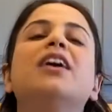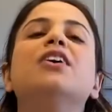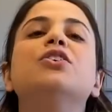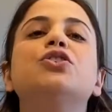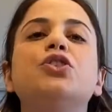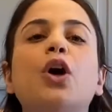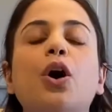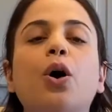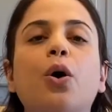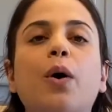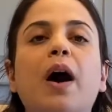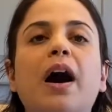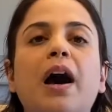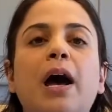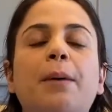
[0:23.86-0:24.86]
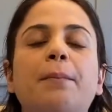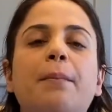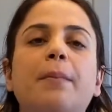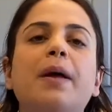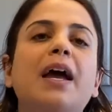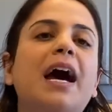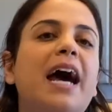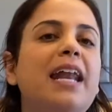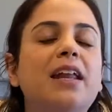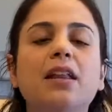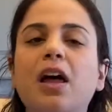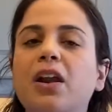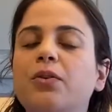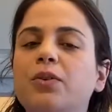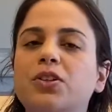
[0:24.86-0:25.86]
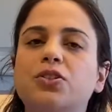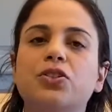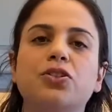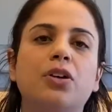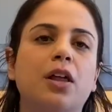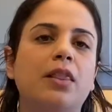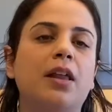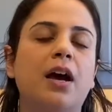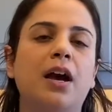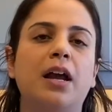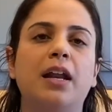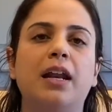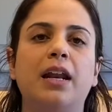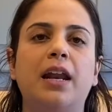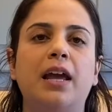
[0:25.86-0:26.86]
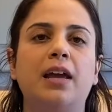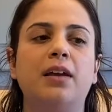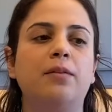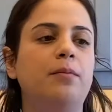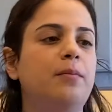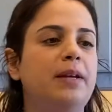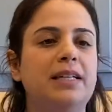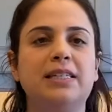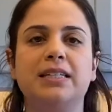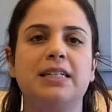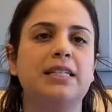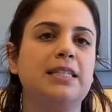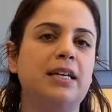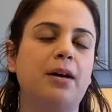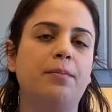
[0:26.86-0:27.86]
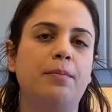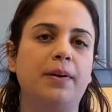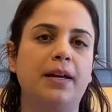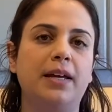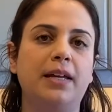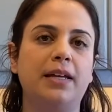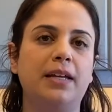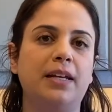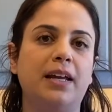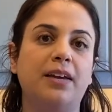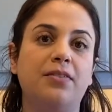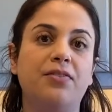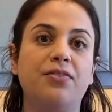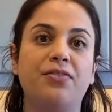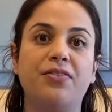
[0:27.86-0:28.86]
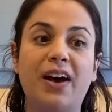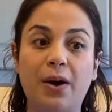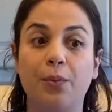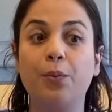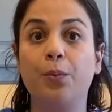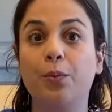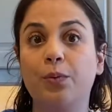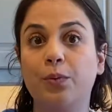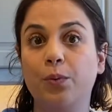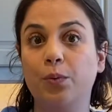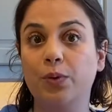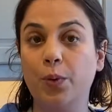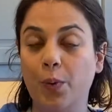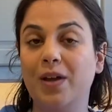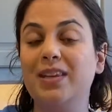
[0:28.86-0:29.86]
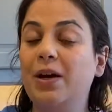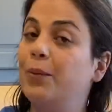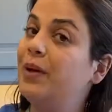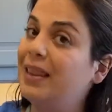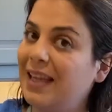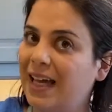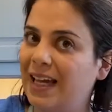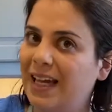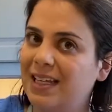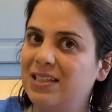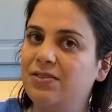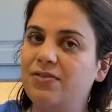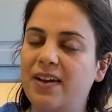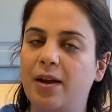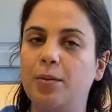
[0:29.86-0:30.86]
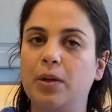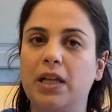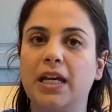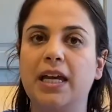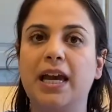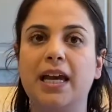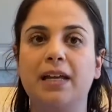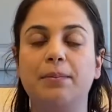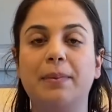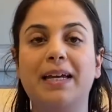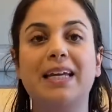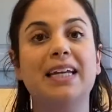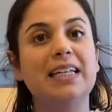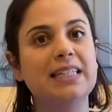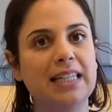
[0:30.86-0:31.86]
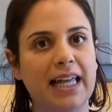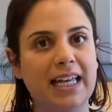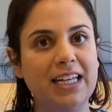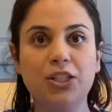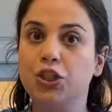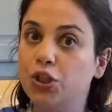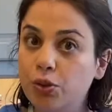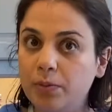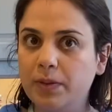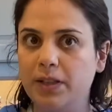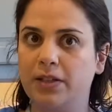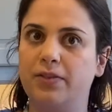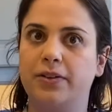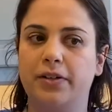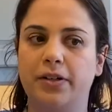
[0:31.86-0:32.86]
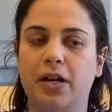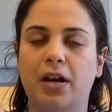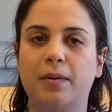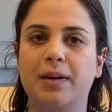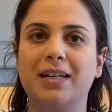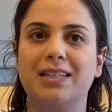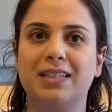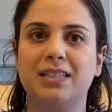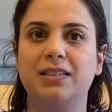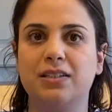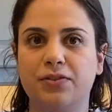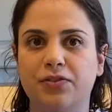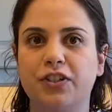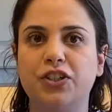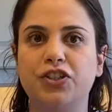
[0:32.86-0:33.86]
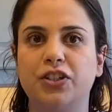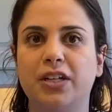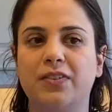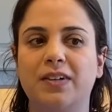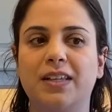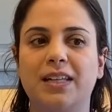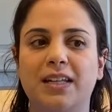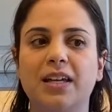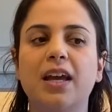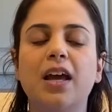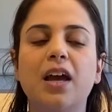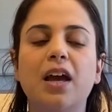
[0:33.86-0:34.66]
So I did a lot of research online, and I mixed things up, and I found the one that we like as a family, and my kids like it too, believe it or not, because it's the fish and everything.